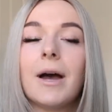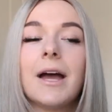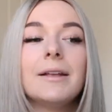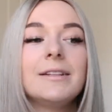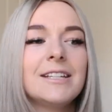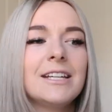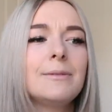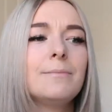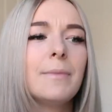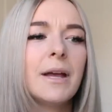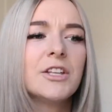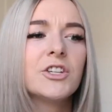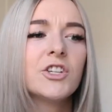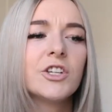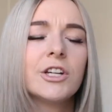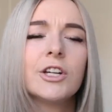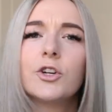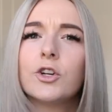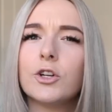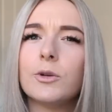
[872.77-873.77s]
I did
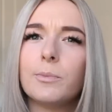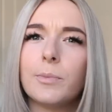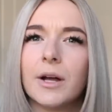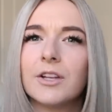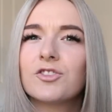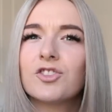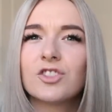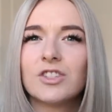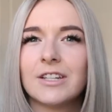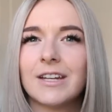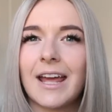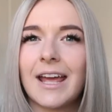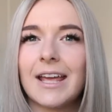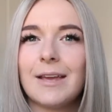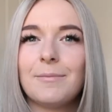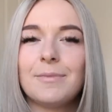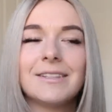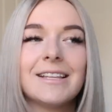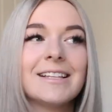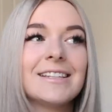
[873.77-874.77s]
mention a good bunch
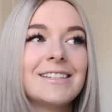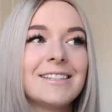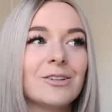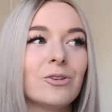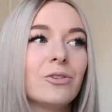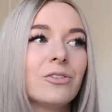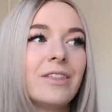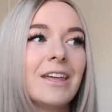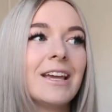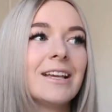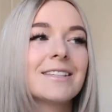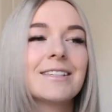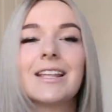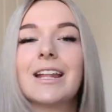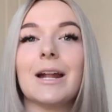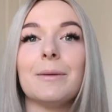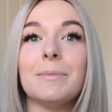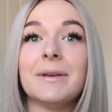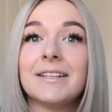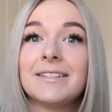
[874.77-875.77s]
today, but there's still things
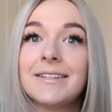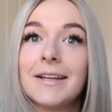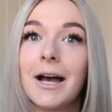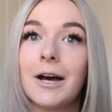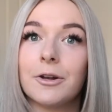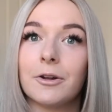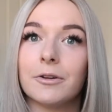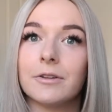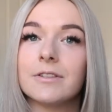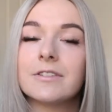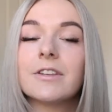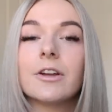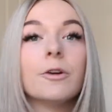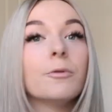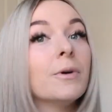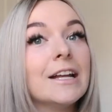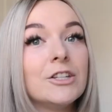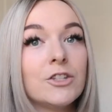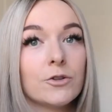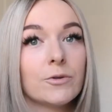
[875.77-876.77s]
that I missed out on.
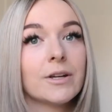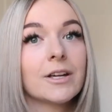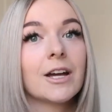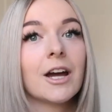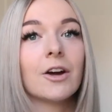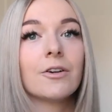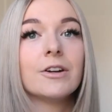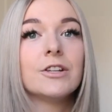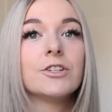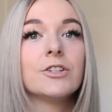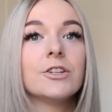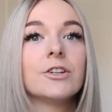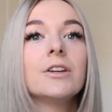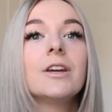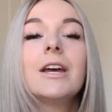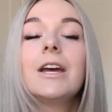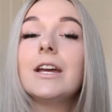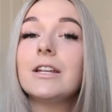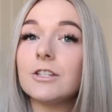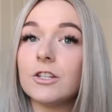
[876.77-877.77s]
So I do encourage you
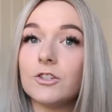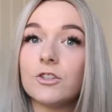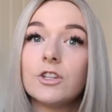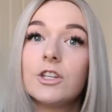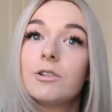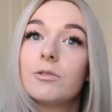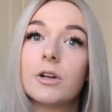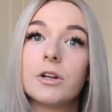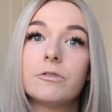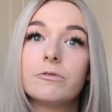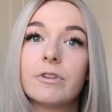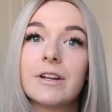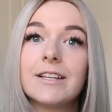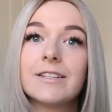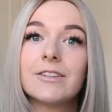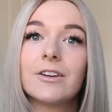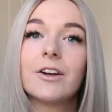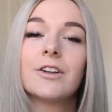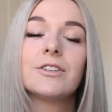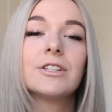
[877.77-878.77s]
to do your own
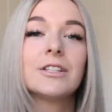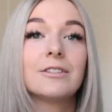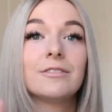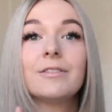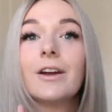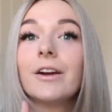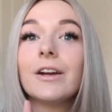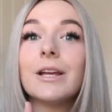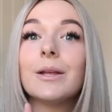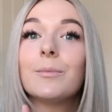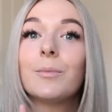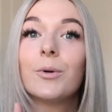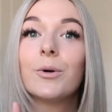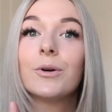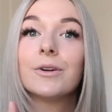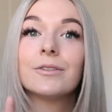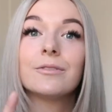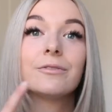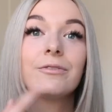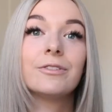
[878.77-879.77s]
research. It's very
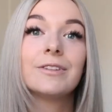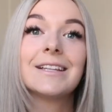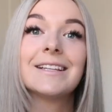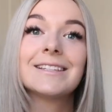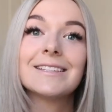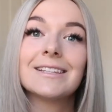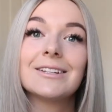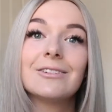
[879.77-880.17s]
important for this